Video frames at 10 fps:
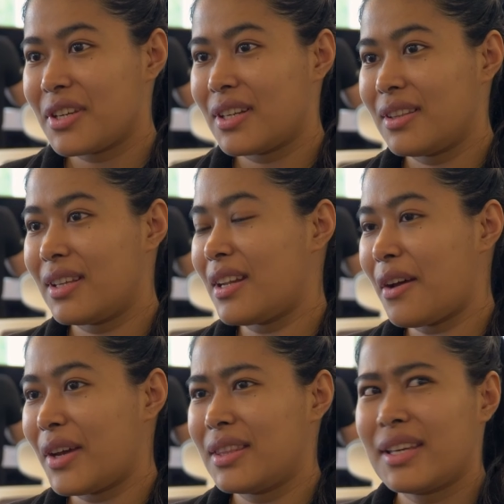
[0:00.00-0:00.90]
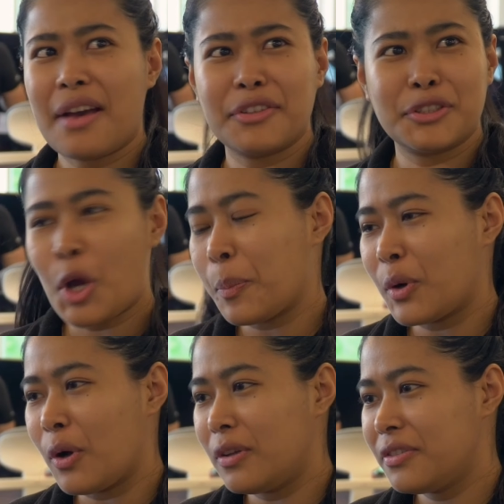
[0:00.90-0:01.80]
technology problems,
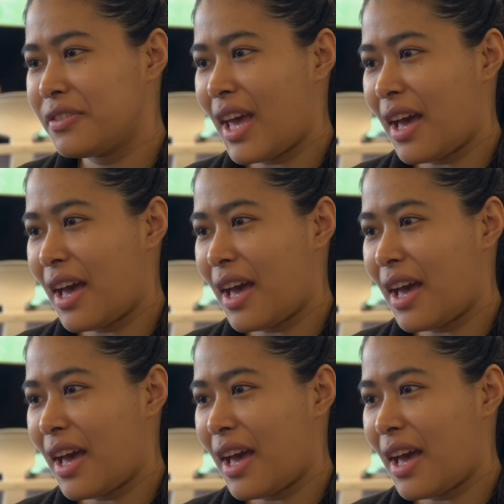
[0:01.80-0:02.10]
but we're